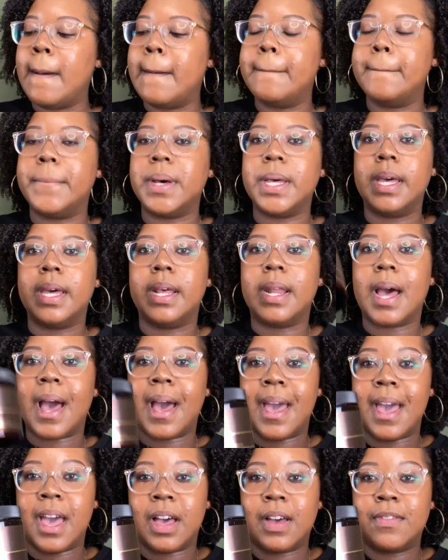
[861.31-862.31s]
But I
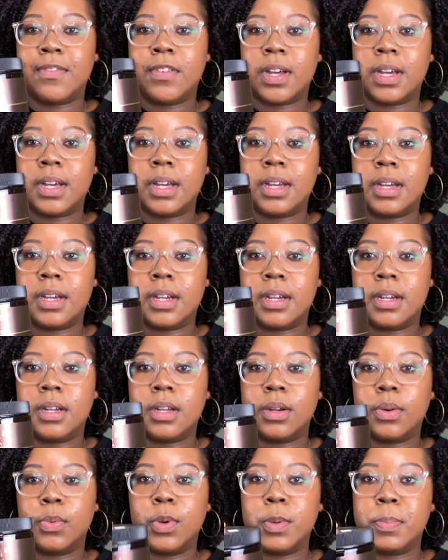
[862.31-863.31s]
have
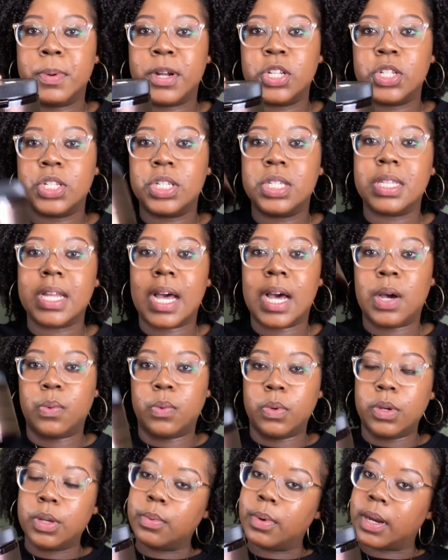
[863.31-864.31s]
repurchased. I
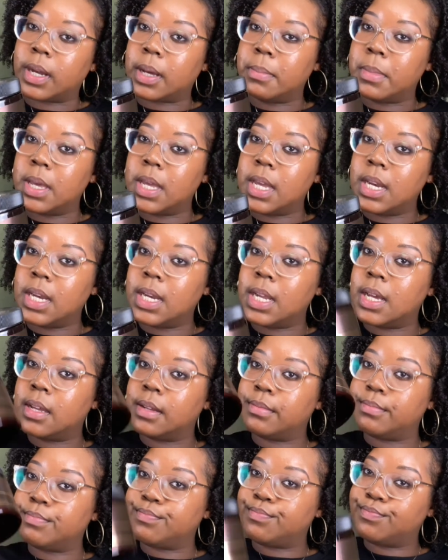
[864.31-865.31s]
would recommend.
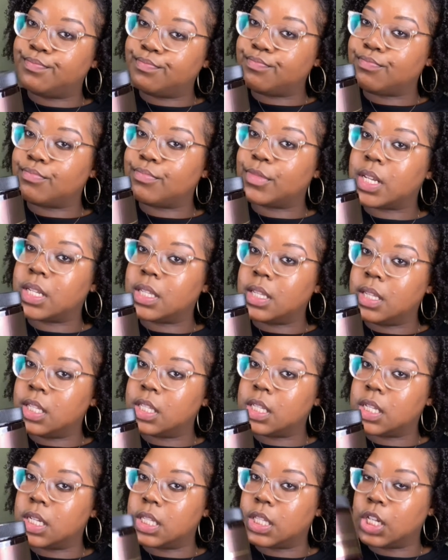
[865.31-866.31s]

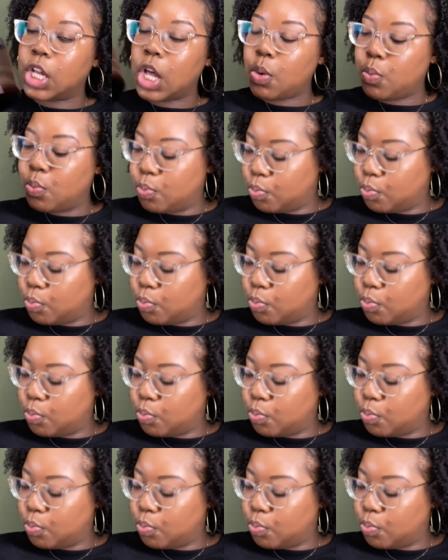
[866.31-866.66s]
Good to go.